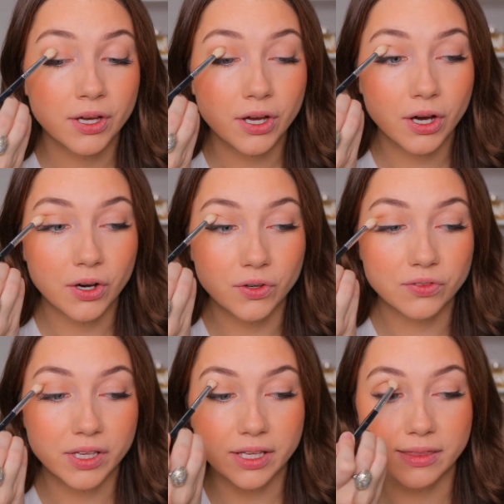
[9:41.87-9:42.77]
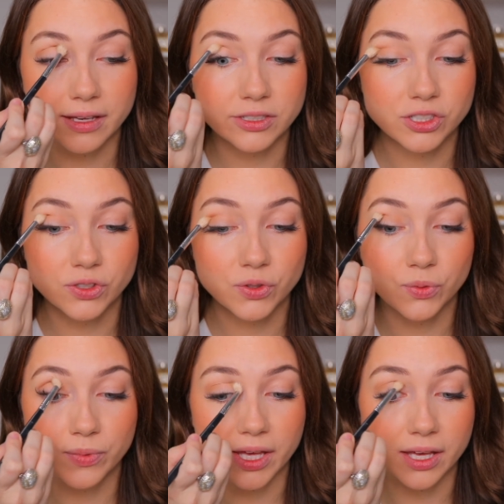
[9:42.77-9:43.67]
COVID, they do
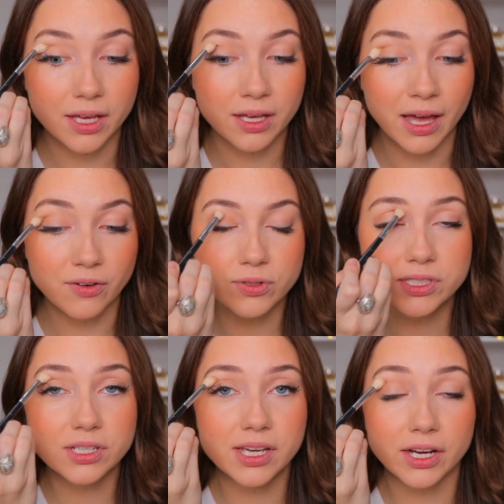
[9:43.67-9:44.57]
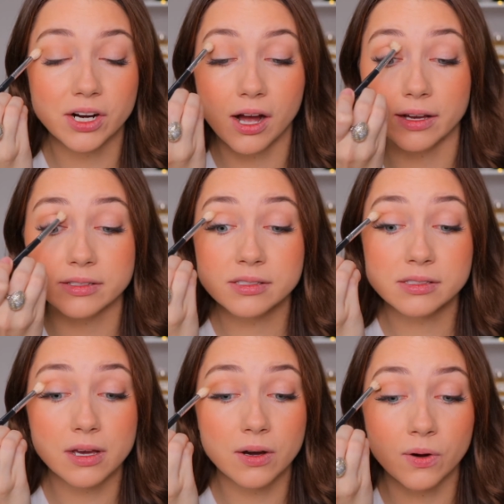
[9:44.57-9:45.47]
make, everyone's looking at your eyes,
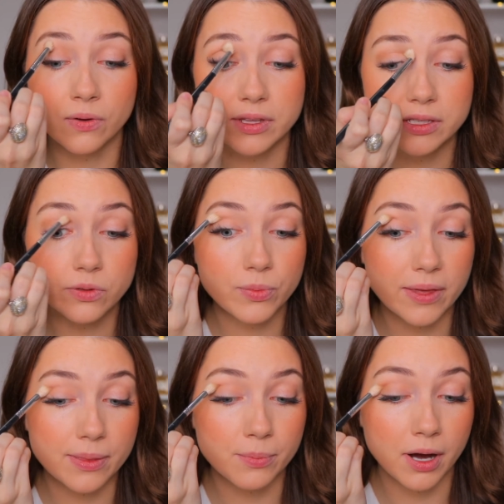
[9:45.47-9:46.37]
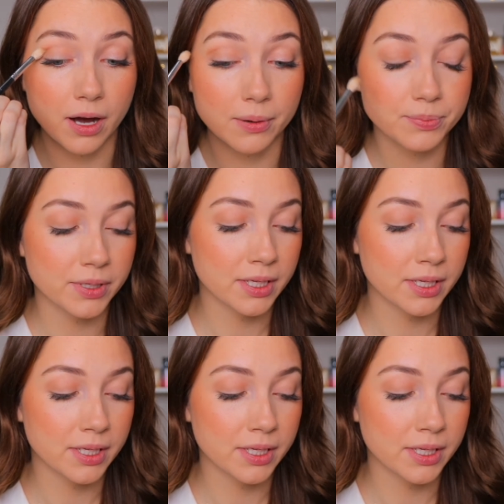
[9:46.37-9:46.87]
so these will make them pop.